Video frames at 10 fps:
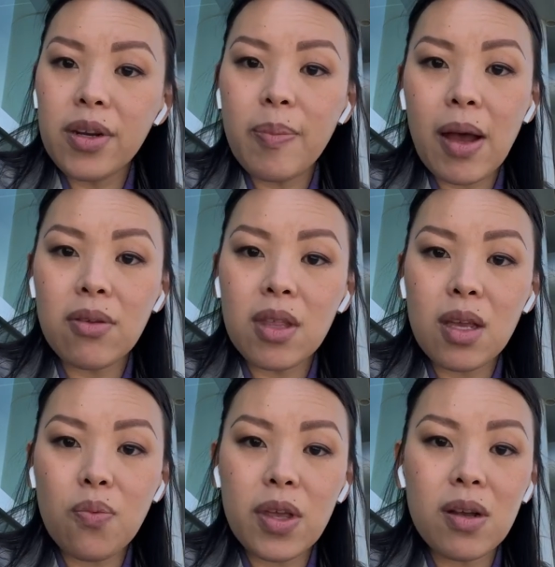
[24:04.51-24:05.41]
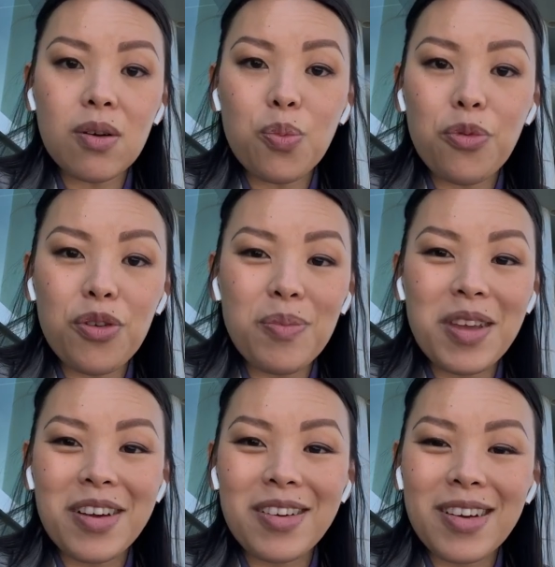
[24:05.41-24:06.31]
about the Regal
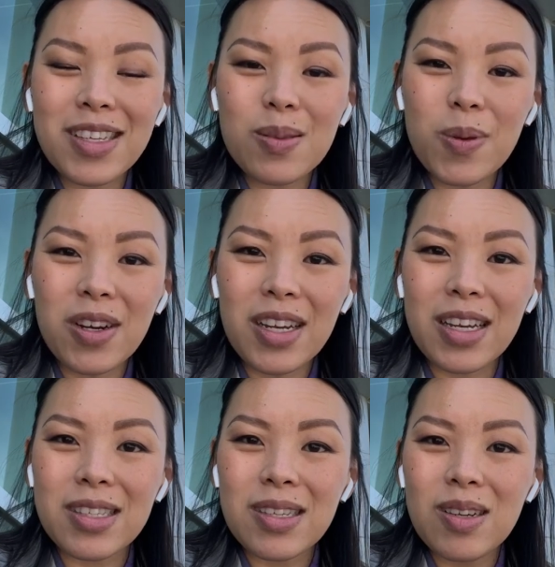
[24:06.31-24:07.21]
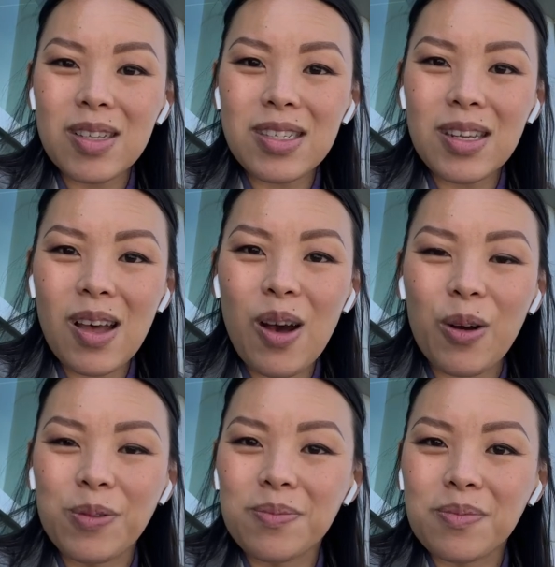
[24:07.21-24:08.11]
Premiere Experience. Good to know.